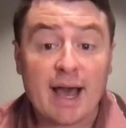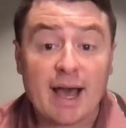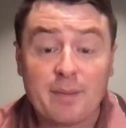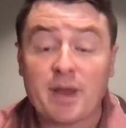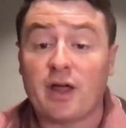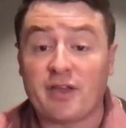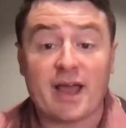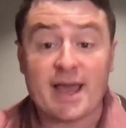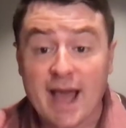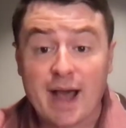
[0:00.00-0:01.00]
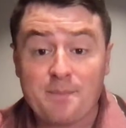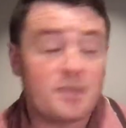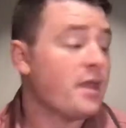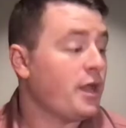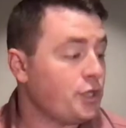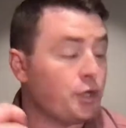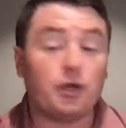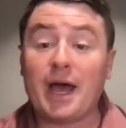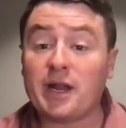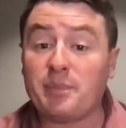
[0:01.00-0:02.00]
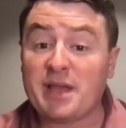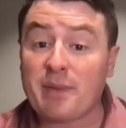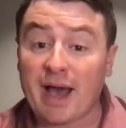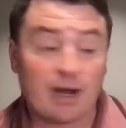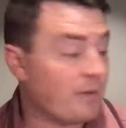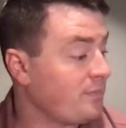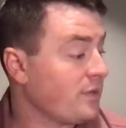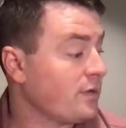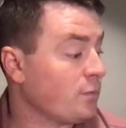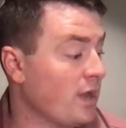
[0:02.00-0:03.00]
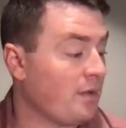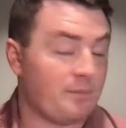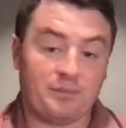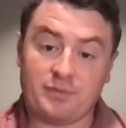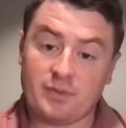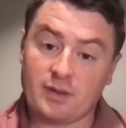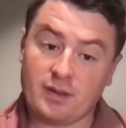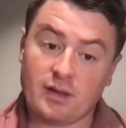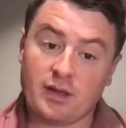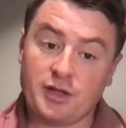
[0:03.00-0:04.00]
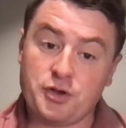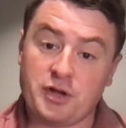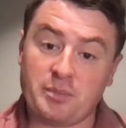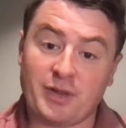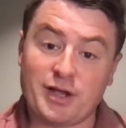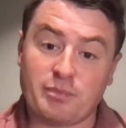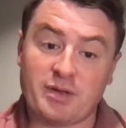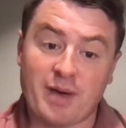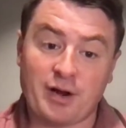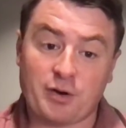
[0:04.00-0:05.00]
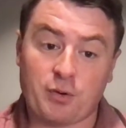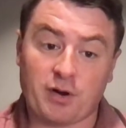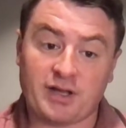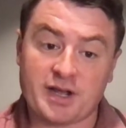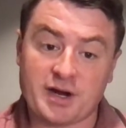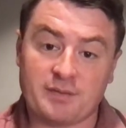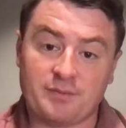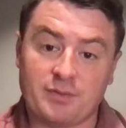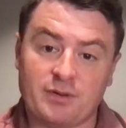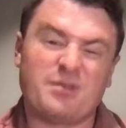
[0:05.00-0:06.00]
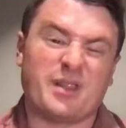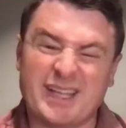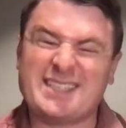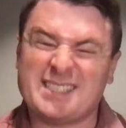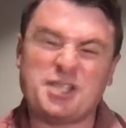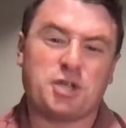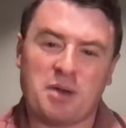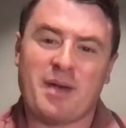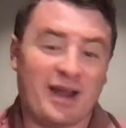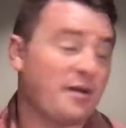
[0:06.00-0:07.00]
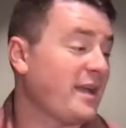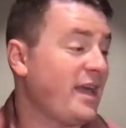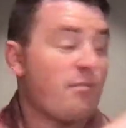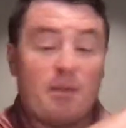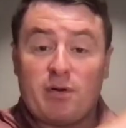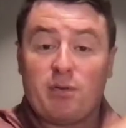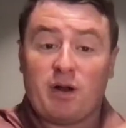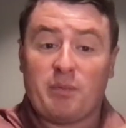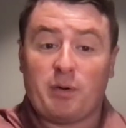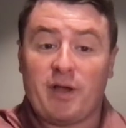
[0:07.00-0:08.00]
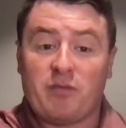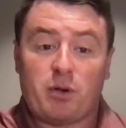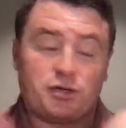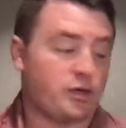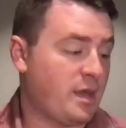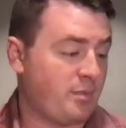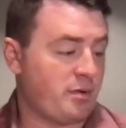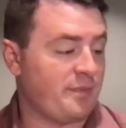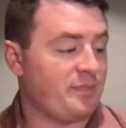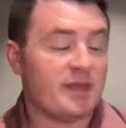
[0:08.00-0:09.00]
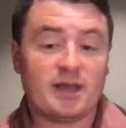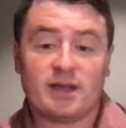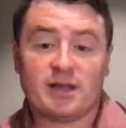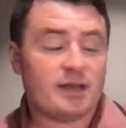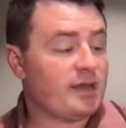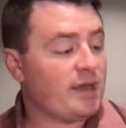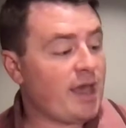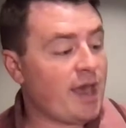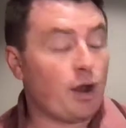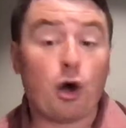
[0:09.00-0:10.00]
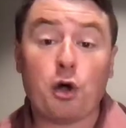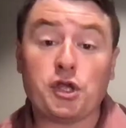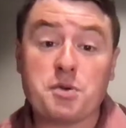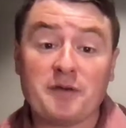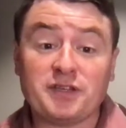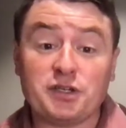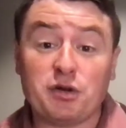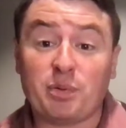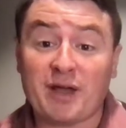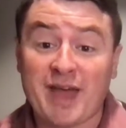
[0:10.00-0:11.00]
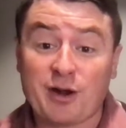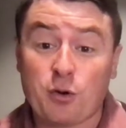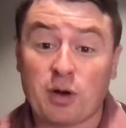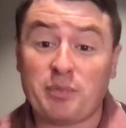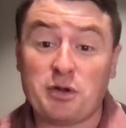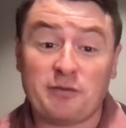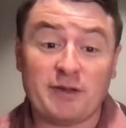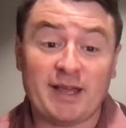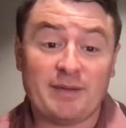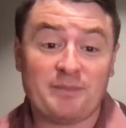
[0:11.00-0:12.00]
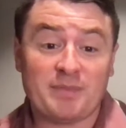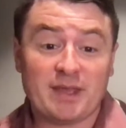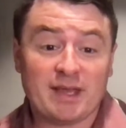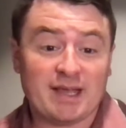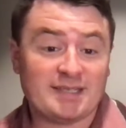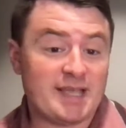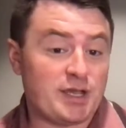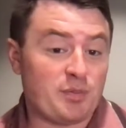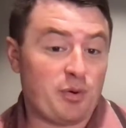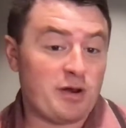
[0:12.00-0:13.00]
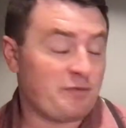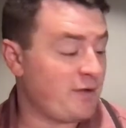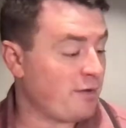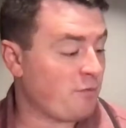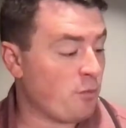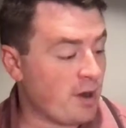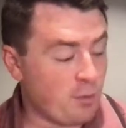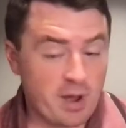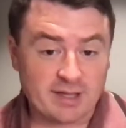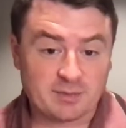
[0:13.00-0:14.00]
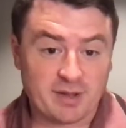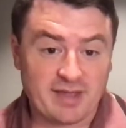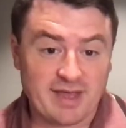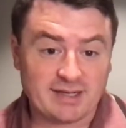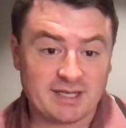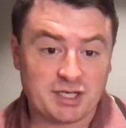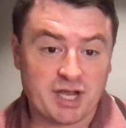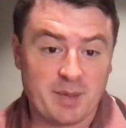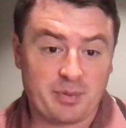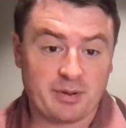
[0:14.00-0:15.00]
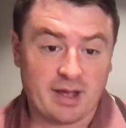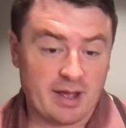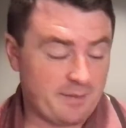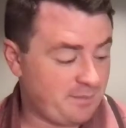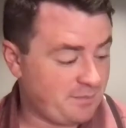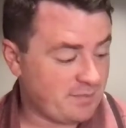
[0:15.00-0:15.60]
And on the Kayam, you go down to B minor. Well, you can play your B minor chord here. Really, it's C sharp minor. Again, remember, we have a partial capo on. And all you have to do to play that chord beautifully is take your pointer finger from where it was playing that D shape up here,